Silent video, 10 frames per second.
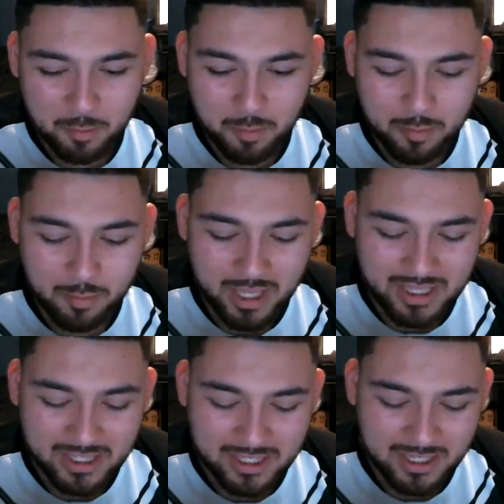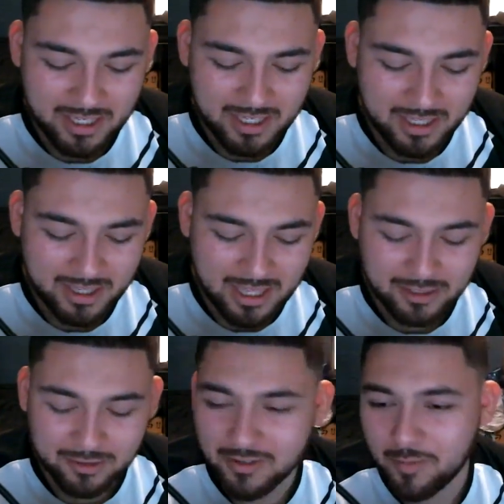But that
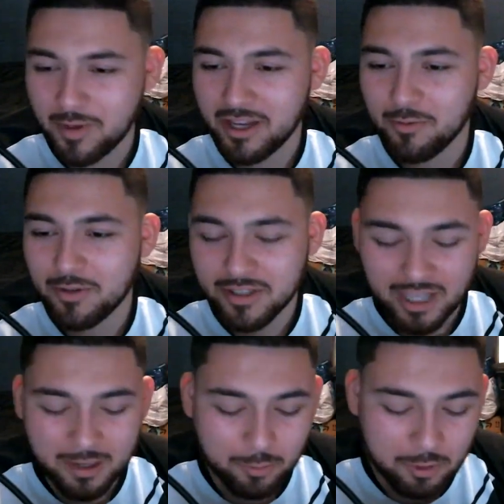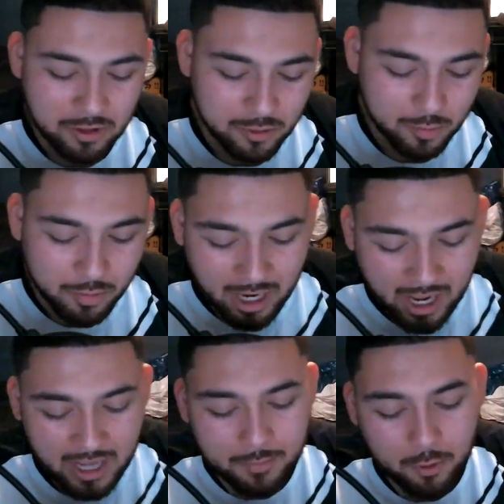is only if America wins the game 3-2. But
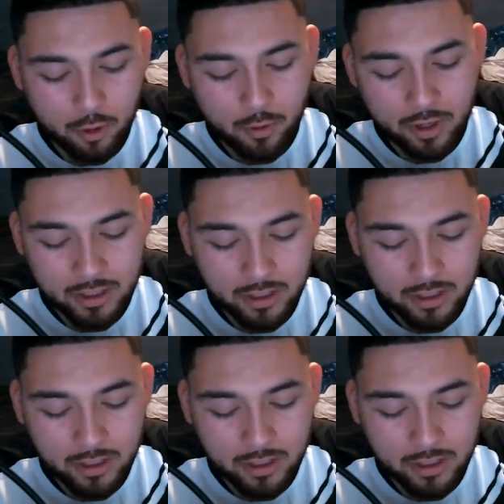I am going.